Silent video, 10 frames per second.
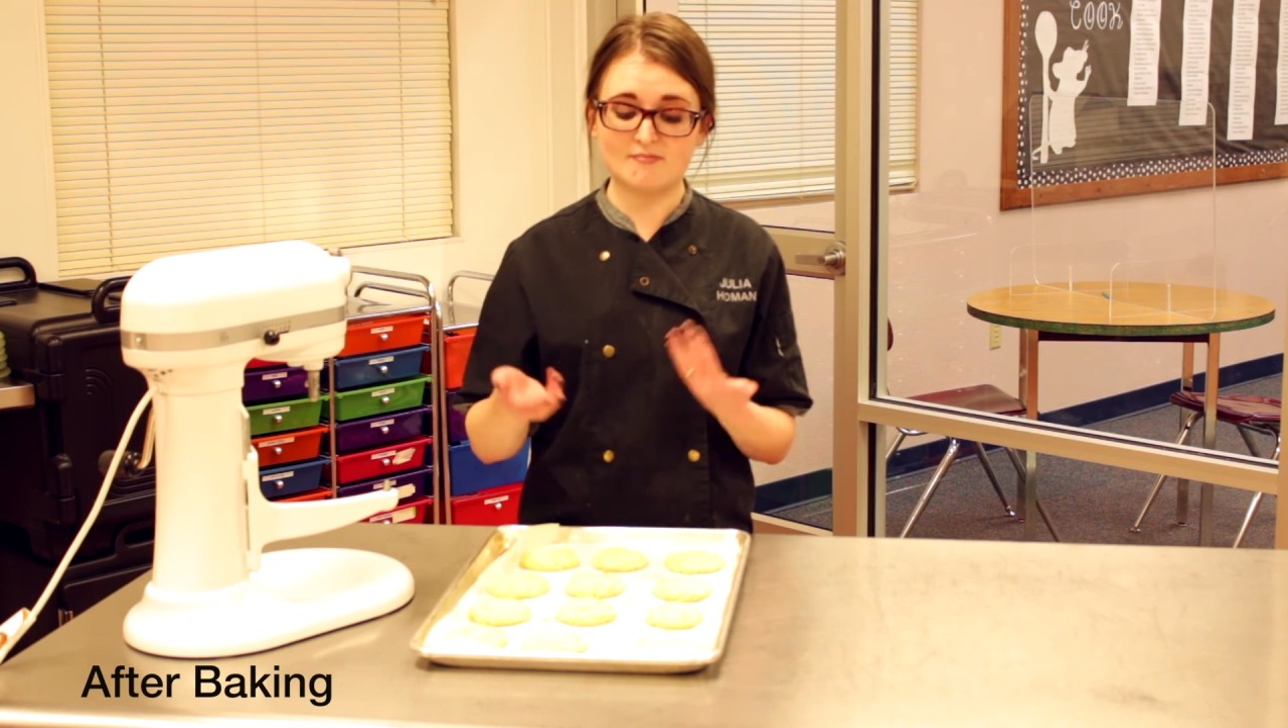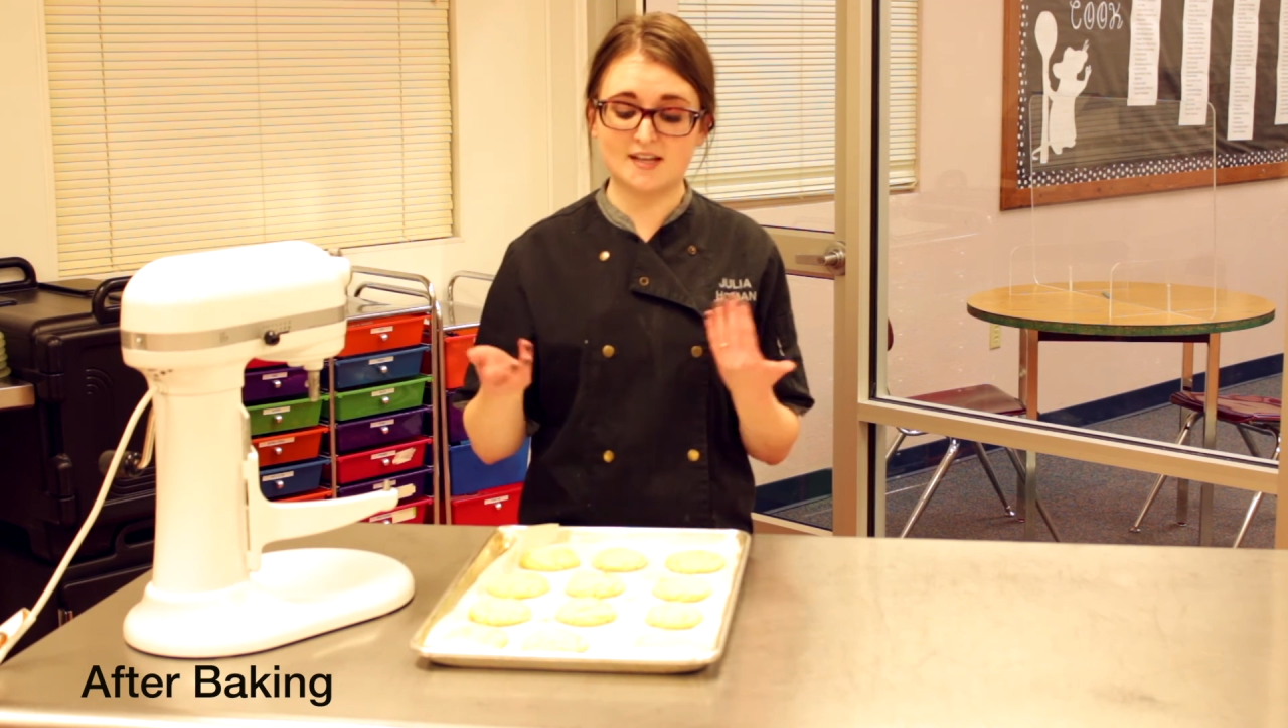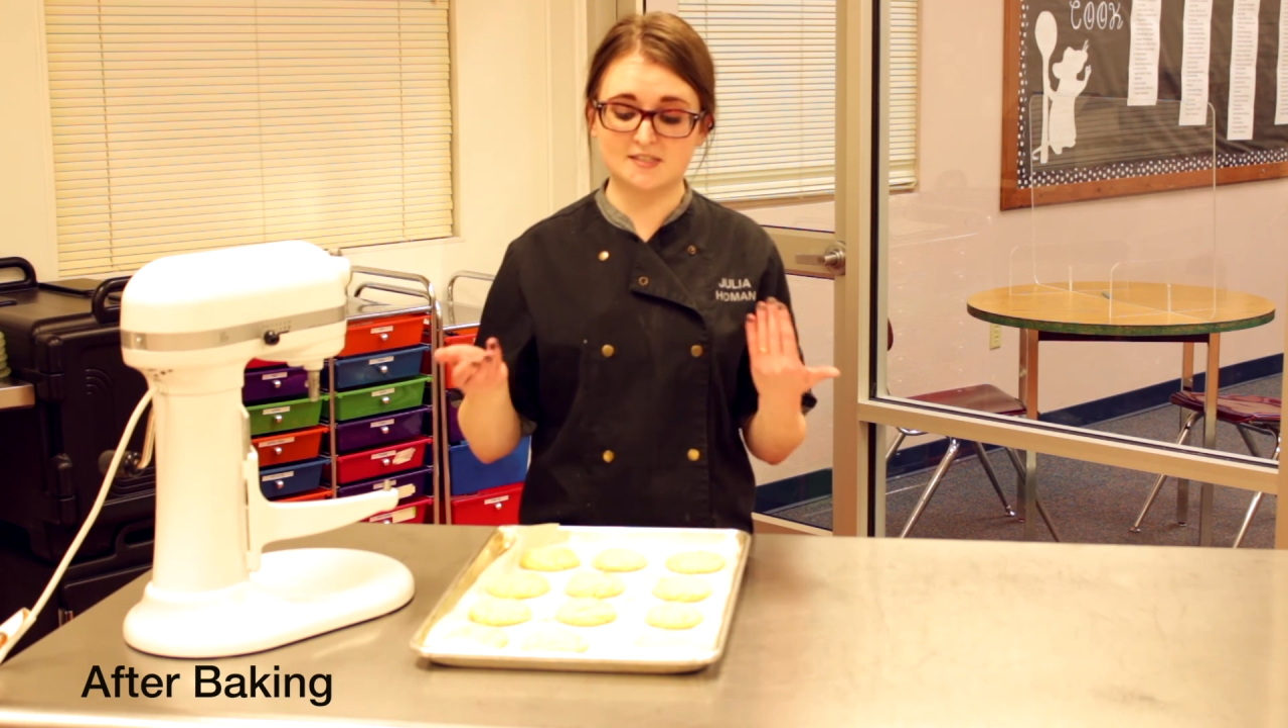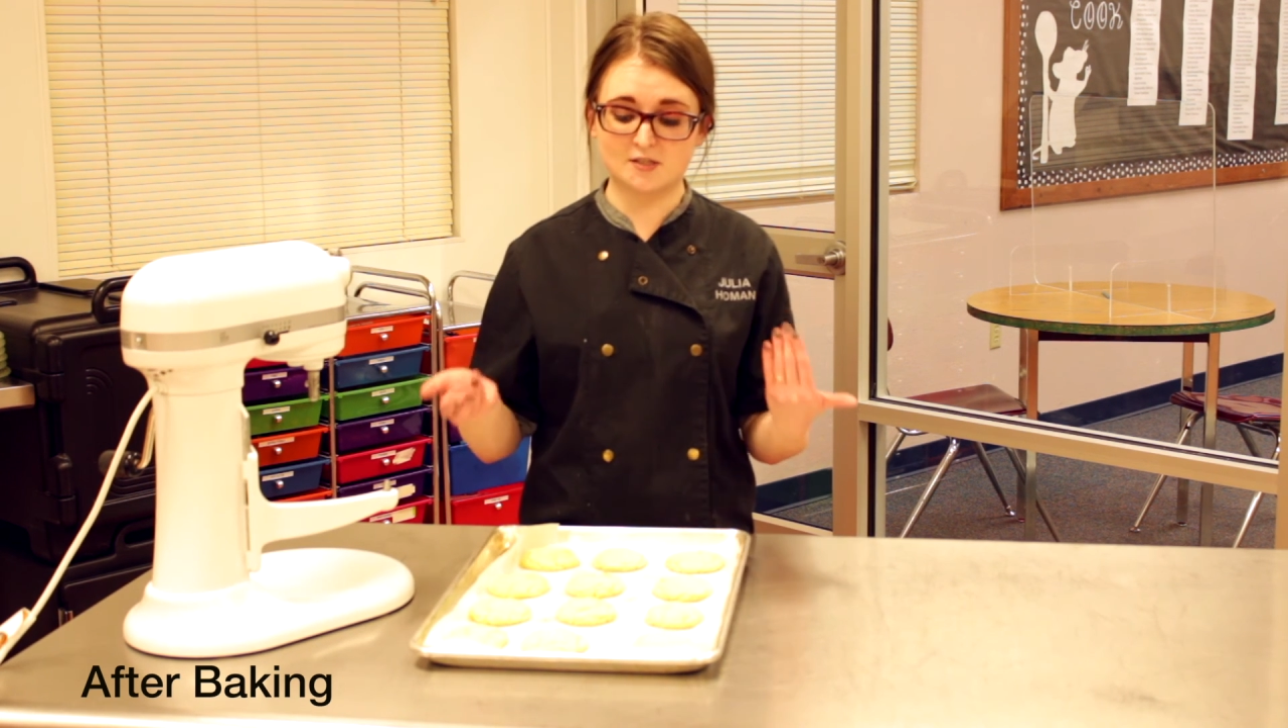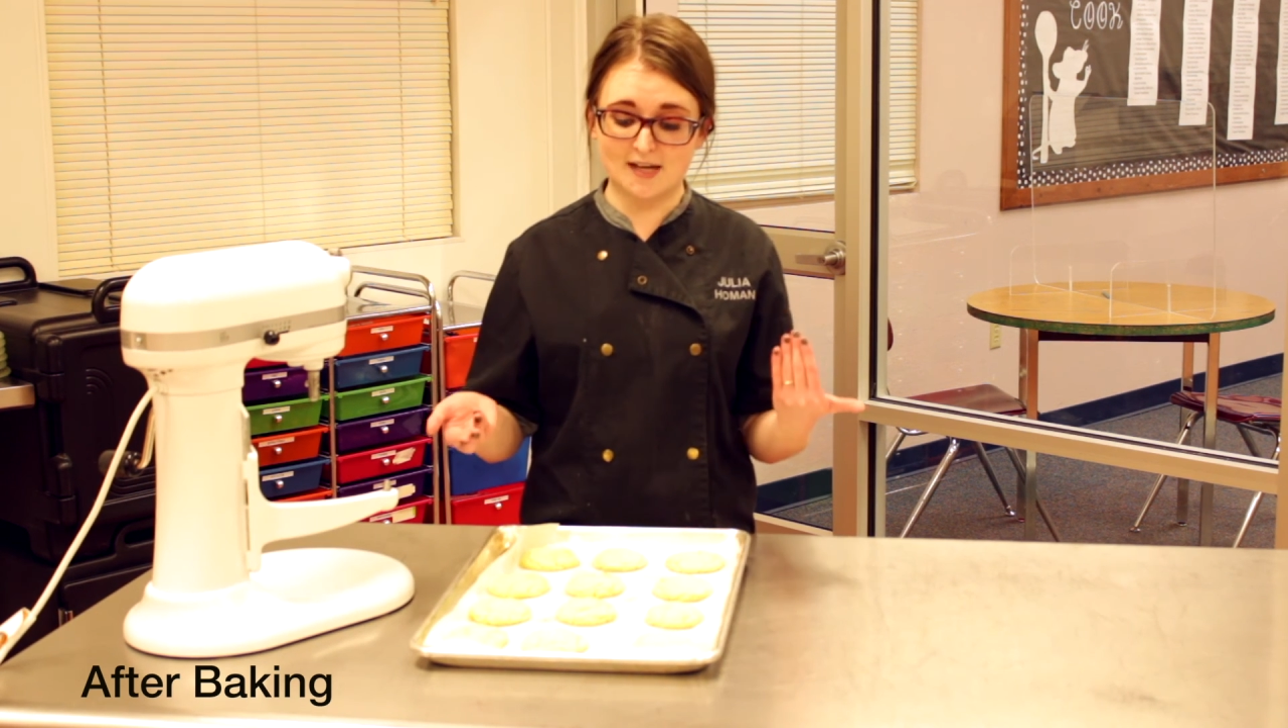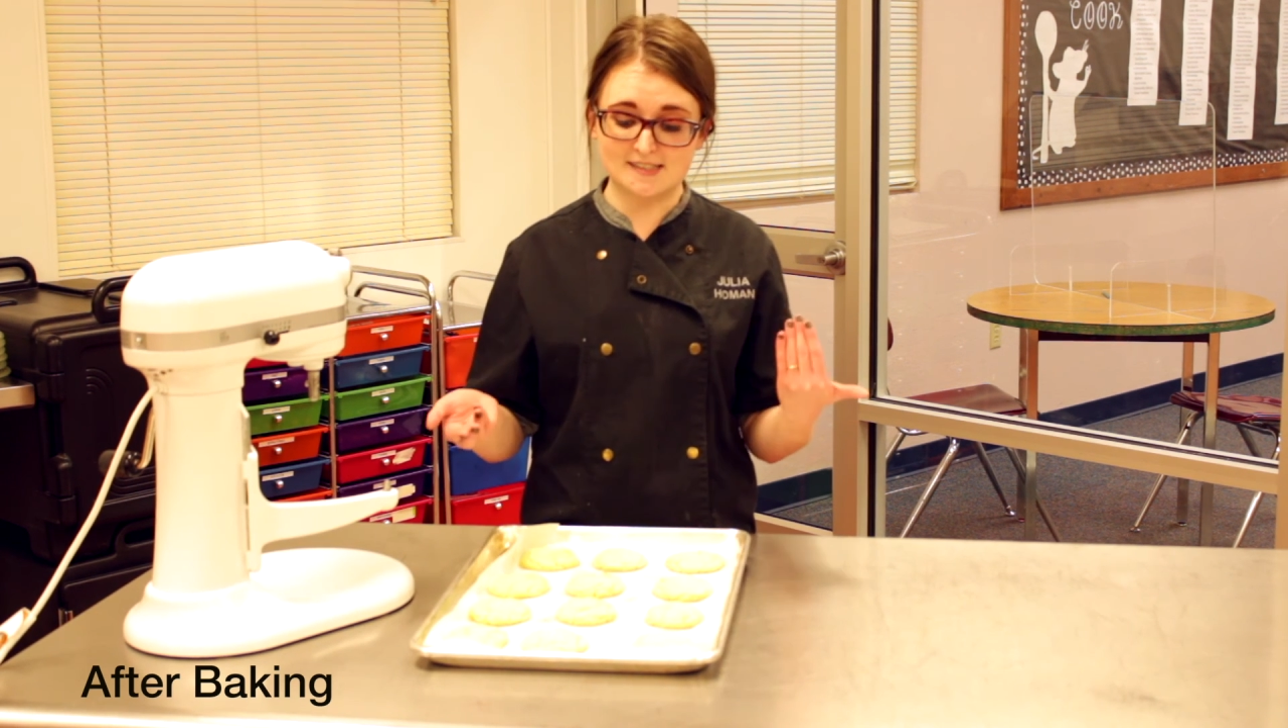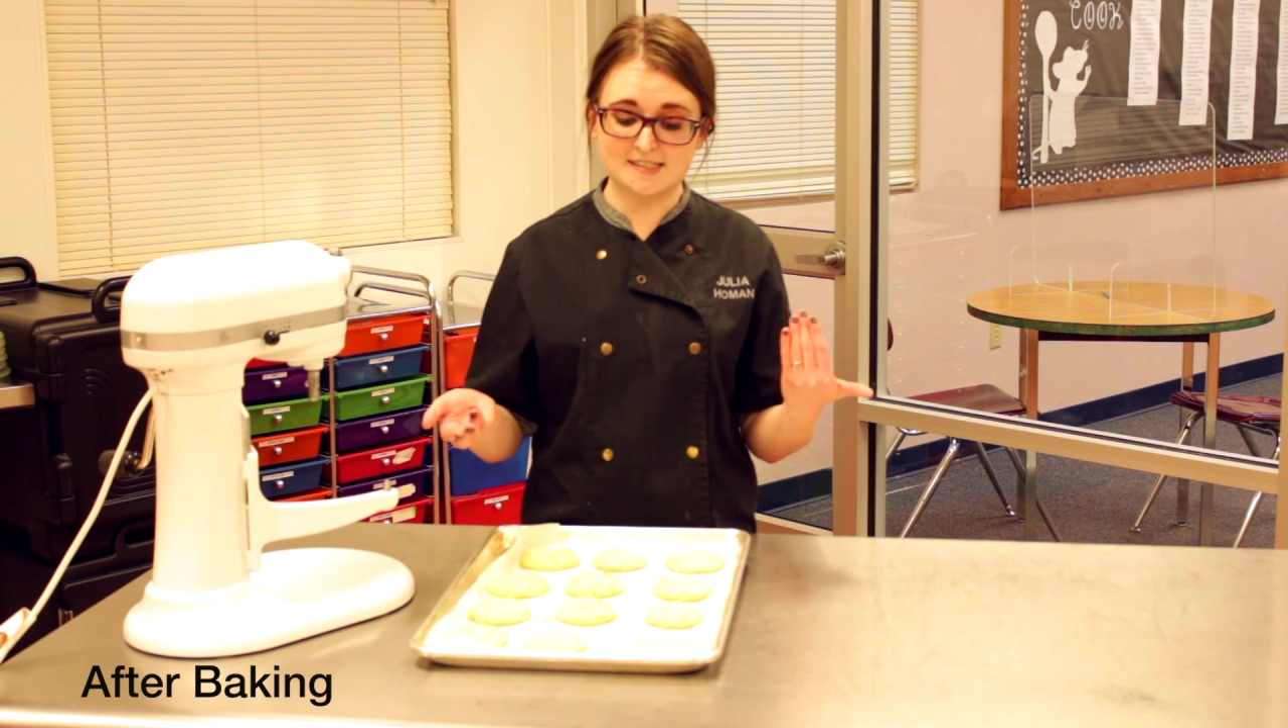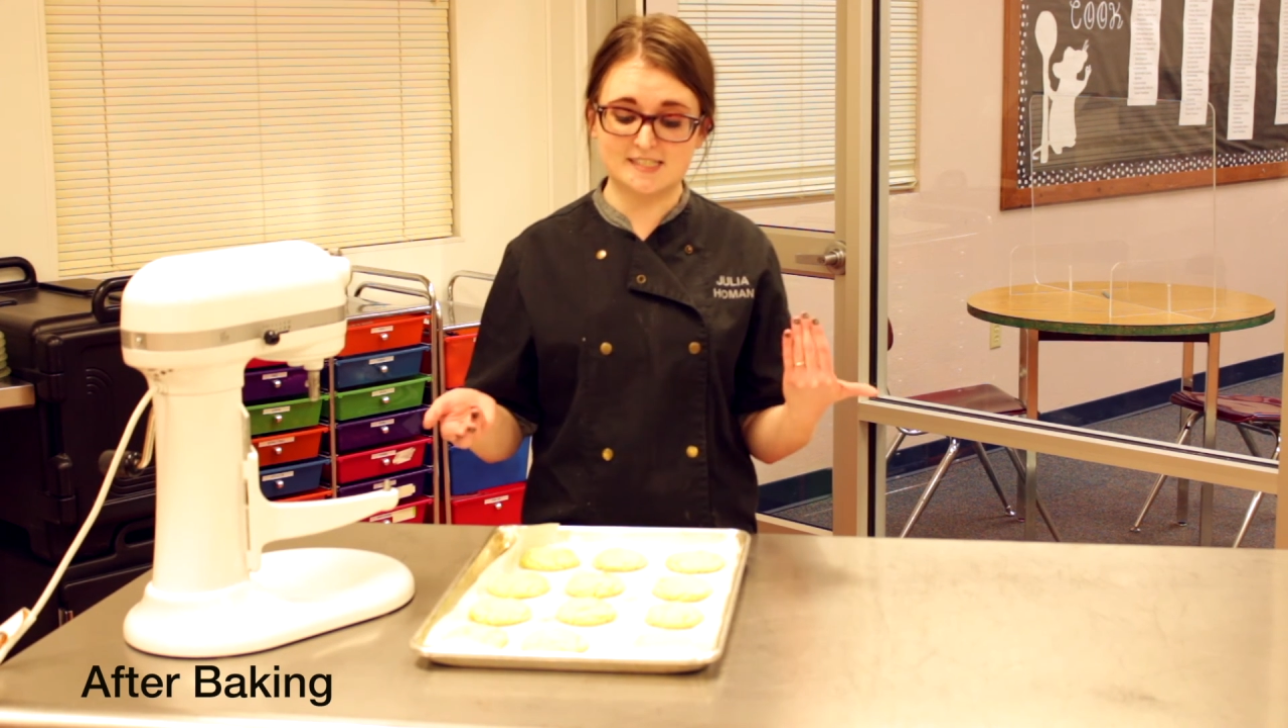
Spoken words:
And so that's